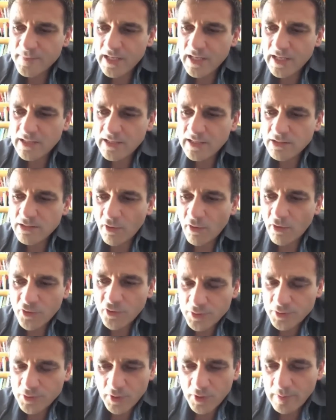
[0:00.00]
And of
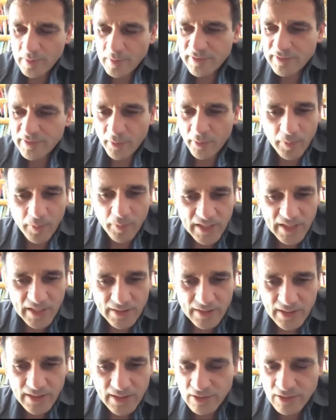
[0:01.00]
course, probably from the
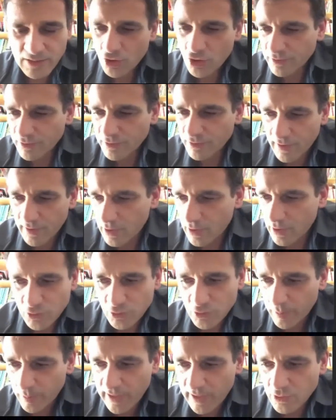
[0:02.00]
beginning, he showed how
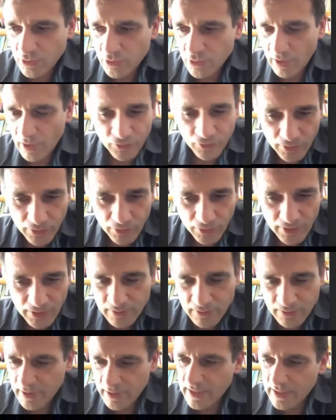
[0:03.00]
to play to Antonio,
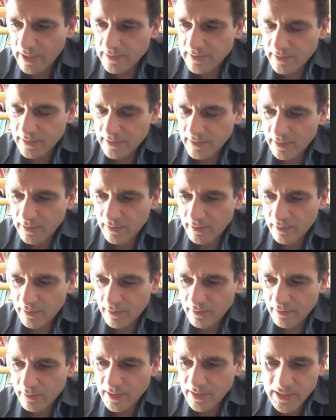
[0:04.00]
and
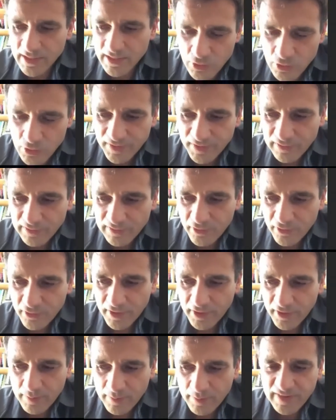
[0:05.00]
he knew that for
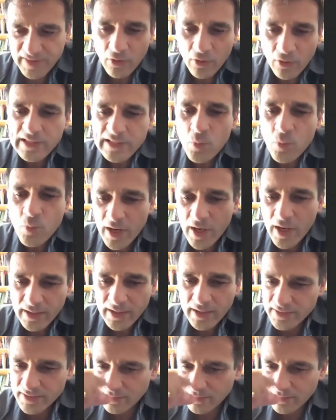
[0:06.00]
him, the only
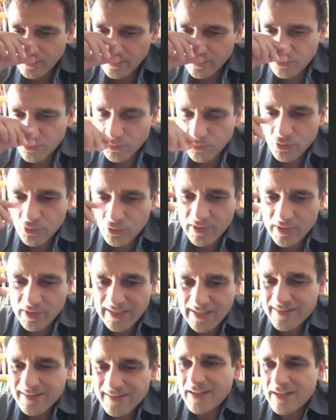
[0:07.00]
way suddenly to
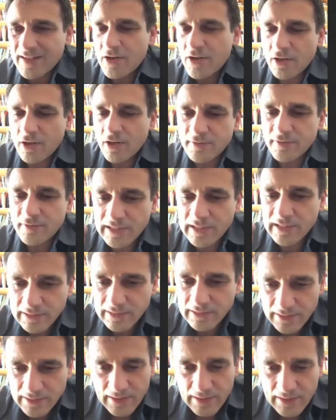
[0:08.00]
get a
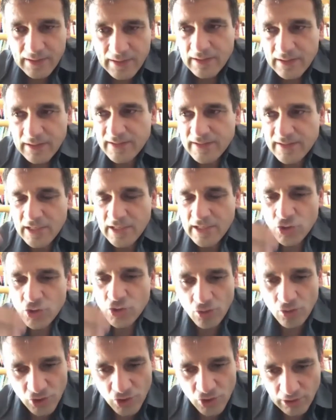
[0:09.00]
real, let's say,
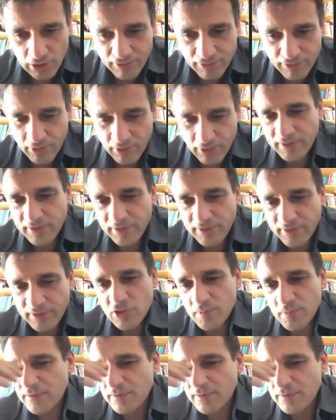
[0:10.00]
social recognition